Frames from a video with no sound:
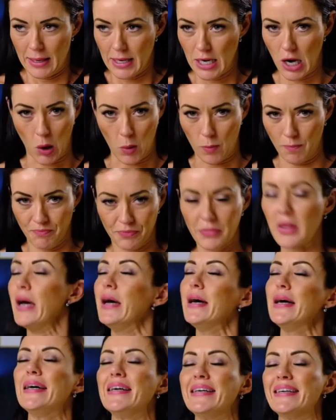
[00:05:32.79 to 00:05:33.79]
No,
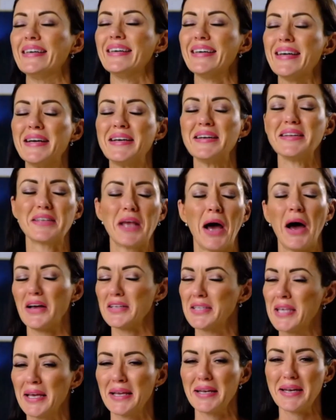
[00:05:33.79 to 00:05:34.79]
it
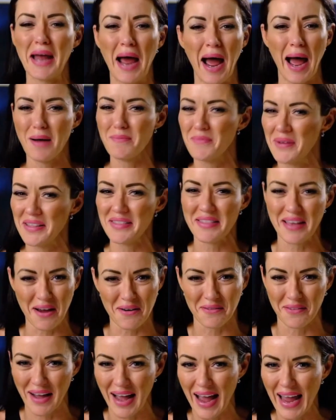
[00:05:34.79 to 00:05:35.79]
doesn't happen
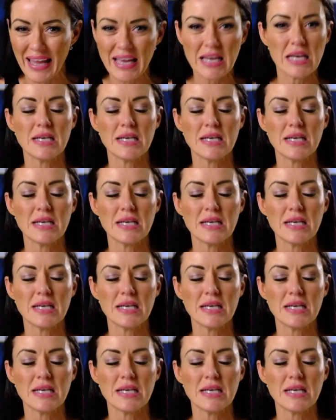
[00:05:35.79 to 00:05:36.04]
that way.